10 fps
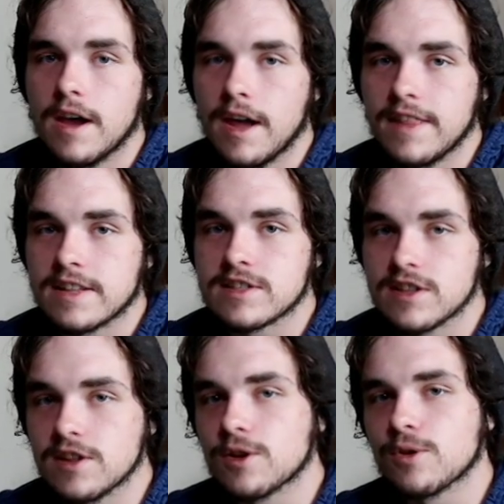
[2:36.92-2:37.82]
and that's
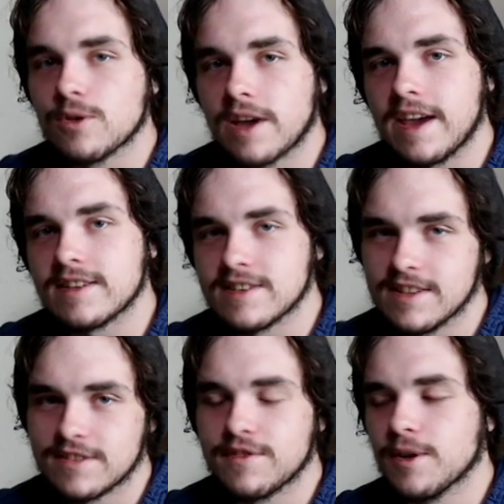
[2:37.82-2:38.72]
the literal case in
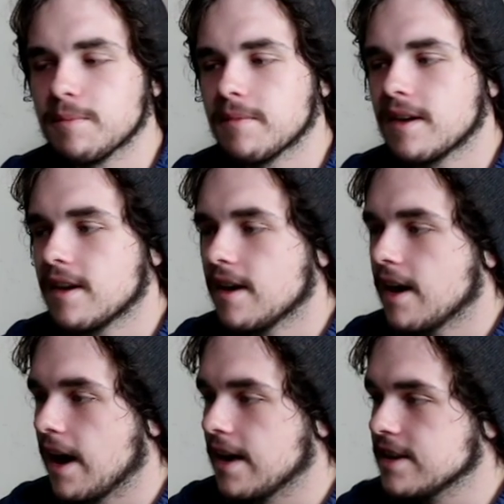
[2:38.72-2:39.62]
this
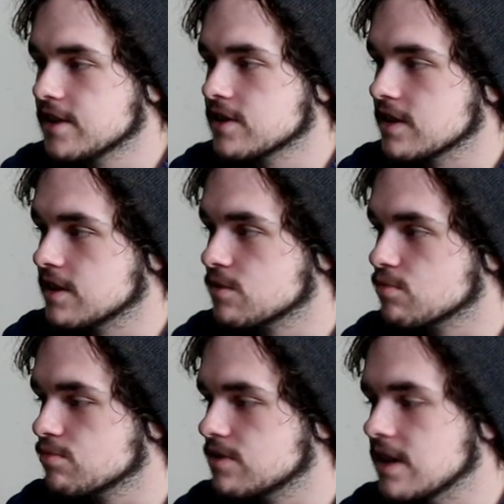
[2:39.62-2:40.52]
film. And he's
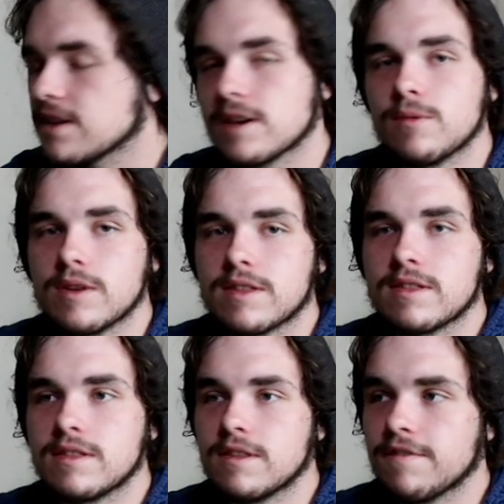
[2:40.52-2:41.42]
dealing
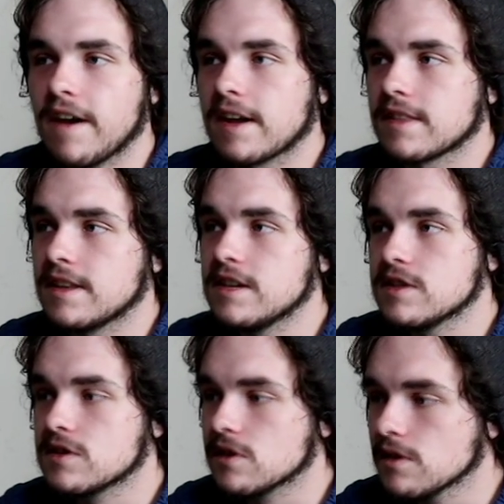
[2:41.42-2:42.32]
with the fact that
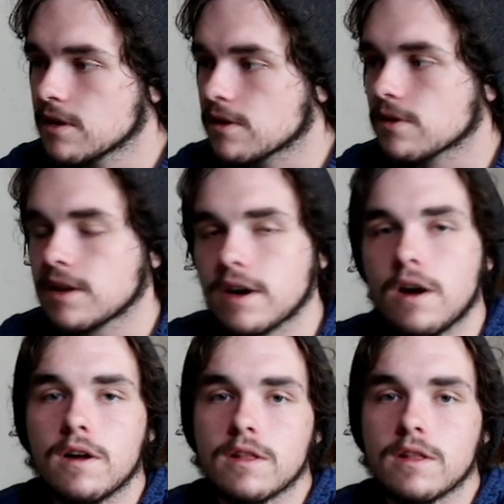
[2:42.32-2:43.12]
he's literally all